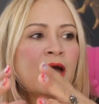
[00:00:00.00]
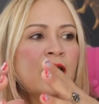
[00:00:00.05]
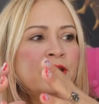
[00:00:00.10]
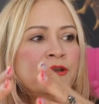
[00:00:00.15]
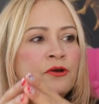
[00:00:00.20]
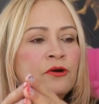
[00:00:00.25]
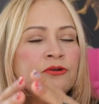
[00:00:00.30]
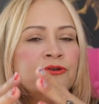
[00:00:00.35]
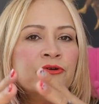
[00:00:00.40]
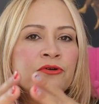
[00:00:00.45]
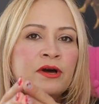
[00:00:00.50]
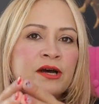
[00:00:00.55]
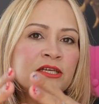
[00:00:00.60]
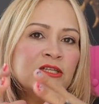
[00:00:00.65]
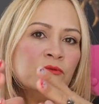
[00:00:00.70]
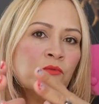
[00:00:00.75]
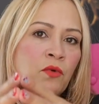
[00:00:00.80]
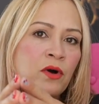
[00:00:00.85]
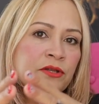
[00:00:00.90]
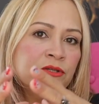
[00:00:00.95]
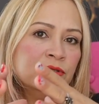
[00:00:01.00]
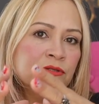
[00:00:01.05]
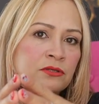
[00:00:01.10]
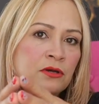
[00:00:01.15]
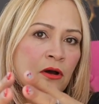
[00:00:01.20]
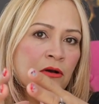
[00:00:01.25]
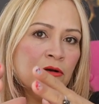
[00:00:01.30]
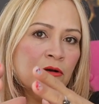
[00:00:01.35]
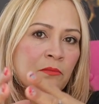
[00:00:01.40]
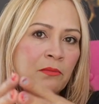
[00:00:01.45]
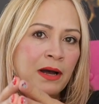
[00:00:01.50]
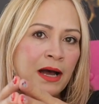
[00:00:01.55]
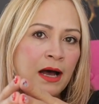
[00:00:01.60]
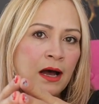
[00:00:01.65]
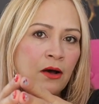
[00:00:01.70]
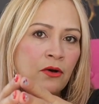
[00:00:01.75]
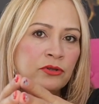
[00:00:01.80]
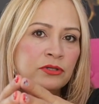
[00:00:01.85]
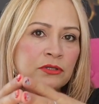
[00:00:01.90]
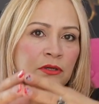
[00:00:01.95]
I know you guys want to talk
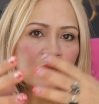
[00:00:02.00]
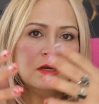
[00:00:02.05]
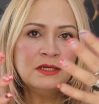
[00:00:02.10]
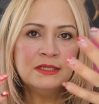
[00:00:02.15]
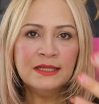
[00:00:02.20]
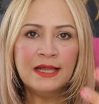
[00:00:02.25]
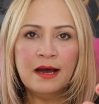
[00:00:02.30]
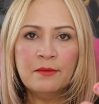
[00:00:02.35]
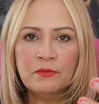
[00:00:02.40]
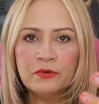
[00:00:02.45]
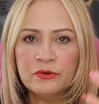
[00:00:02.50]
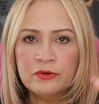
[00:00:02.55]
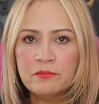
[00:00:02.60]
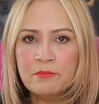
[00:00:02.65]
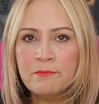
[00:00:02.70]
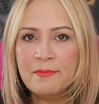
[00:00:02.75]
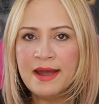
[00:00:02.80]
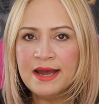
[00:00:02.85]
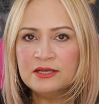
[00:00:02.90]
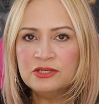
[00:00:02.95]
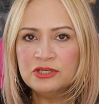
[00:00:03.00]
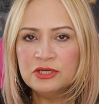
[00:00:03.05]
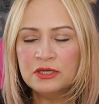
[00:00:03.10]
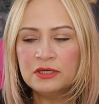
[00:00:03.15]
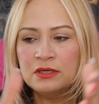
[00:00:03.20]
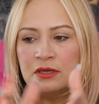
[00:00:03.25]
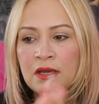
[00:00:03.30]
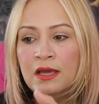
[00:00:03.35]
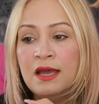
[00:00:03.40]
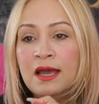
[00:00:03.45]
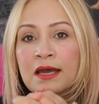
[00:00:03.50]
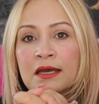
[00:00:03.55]
about glamour magic.